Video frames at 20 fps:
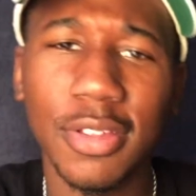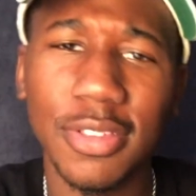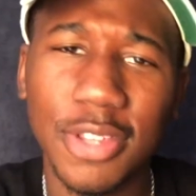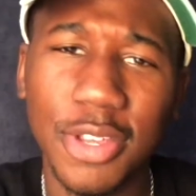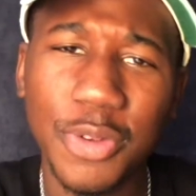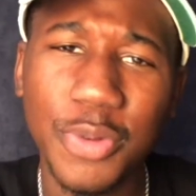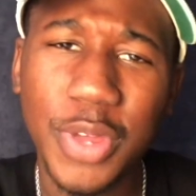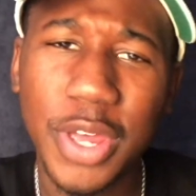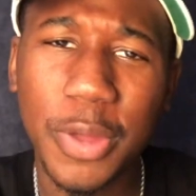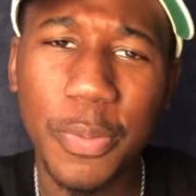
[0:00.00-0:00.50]

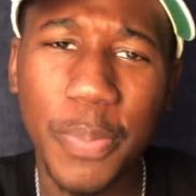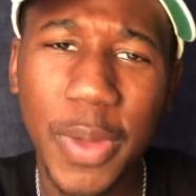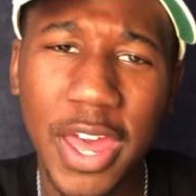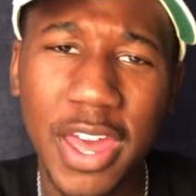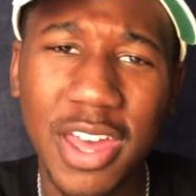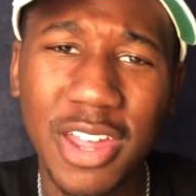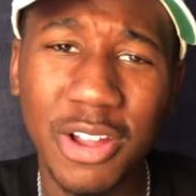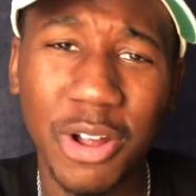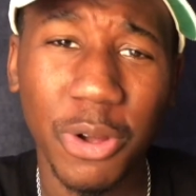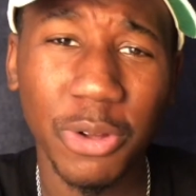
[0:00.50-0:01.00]
Do you get
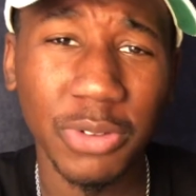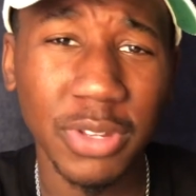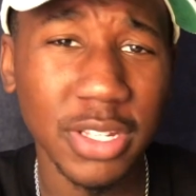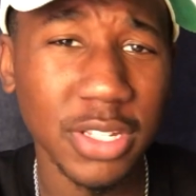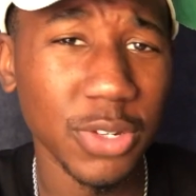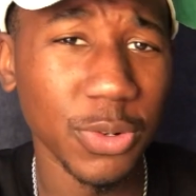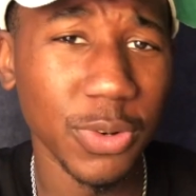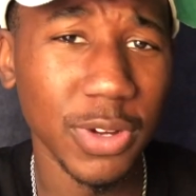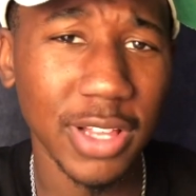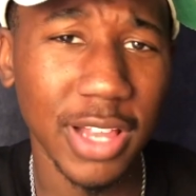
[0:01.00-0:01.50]
paid only
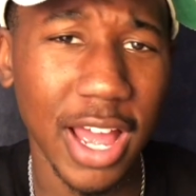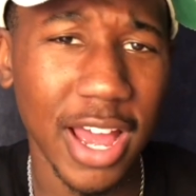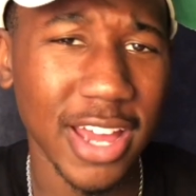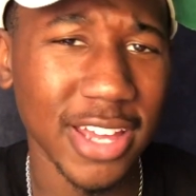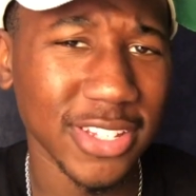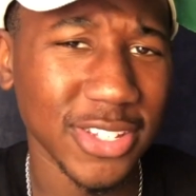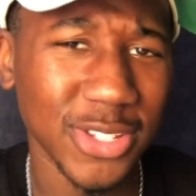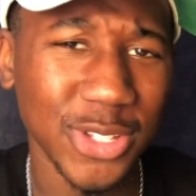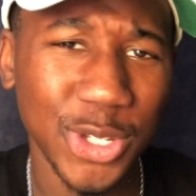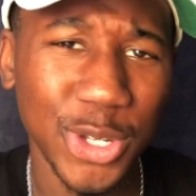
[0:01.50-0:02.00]
to
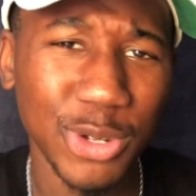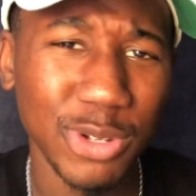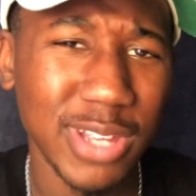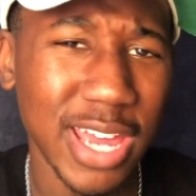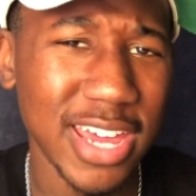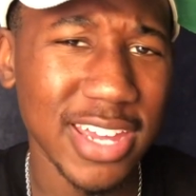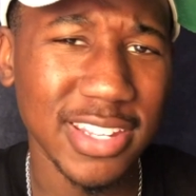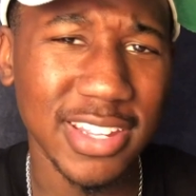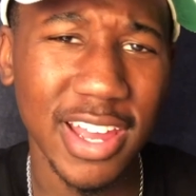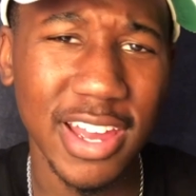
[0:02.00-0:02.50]
realize 2
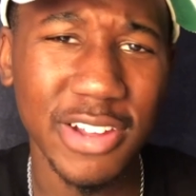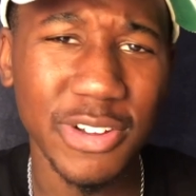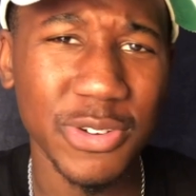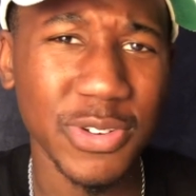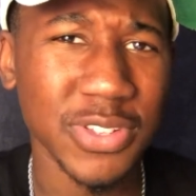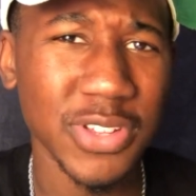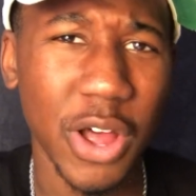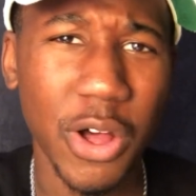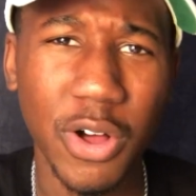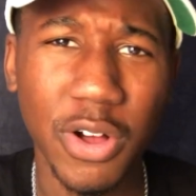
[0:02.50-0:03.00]
days later
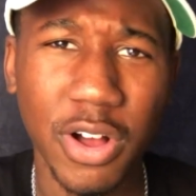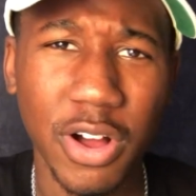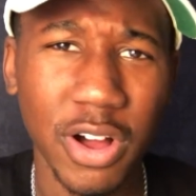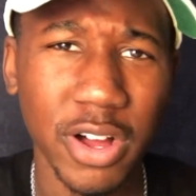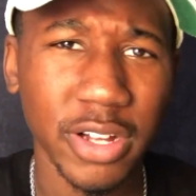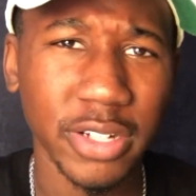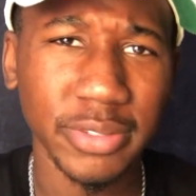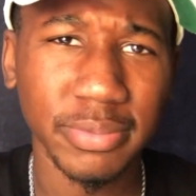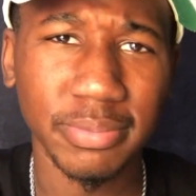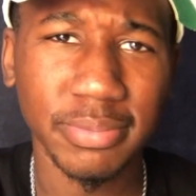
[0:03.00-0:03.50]
it's all
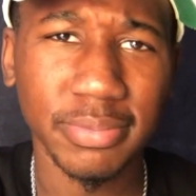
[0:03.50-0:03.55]
gone?